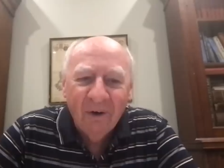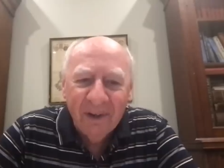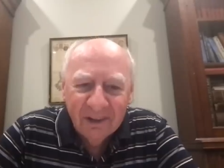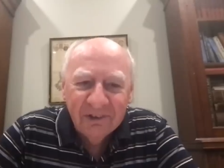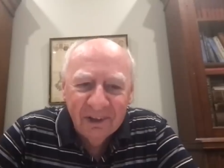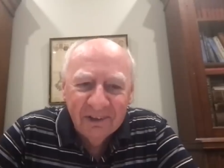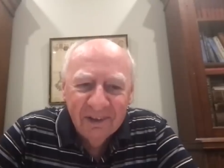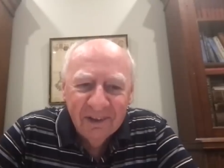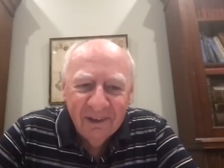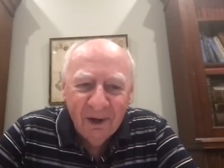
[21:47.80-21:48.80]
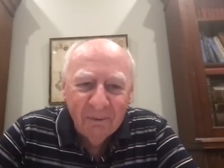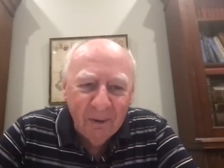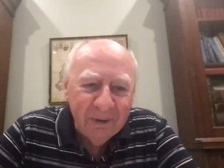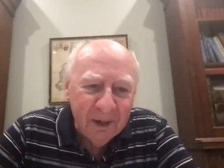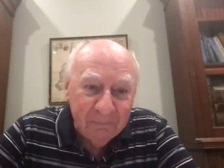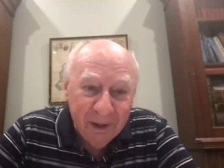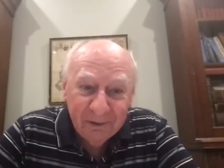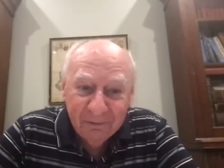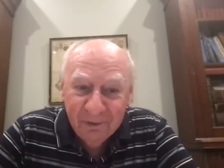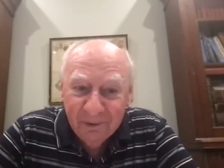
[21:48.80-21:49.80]
yes, yes. I'm, I'm yeah. going back
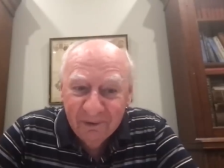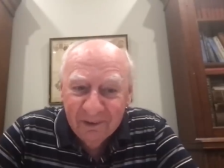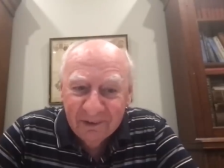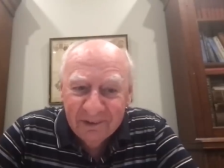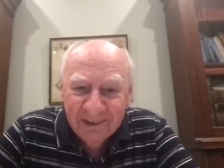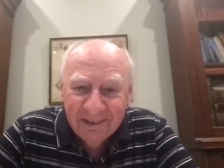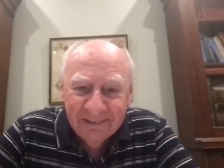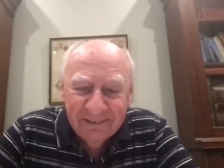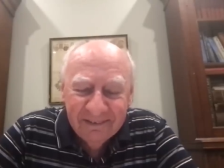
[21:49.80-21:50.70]
a few years. Yeah. Yeah.